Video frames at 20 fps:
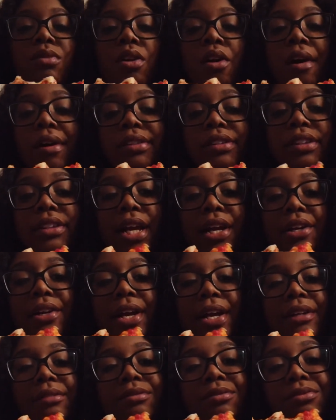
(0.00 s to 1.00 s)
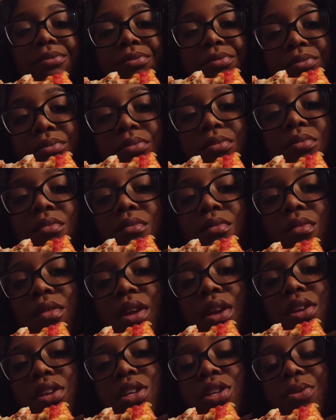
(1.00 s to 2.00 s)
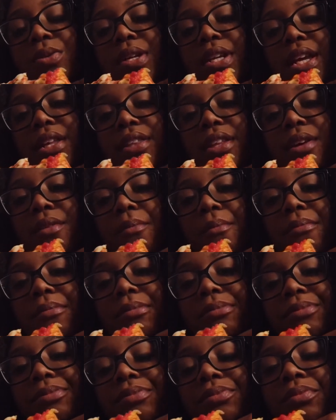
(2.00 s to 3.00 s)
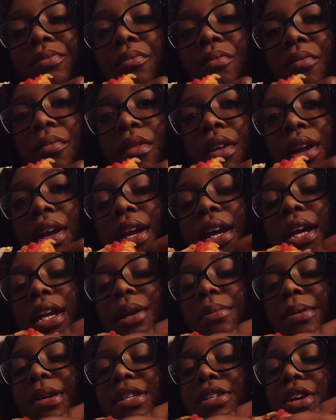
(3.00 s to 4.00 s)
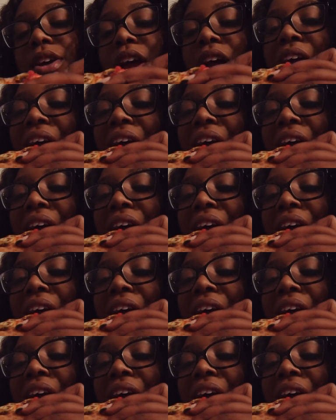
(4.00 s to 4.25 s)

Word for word: on Saturday doing nothing, eating pizza.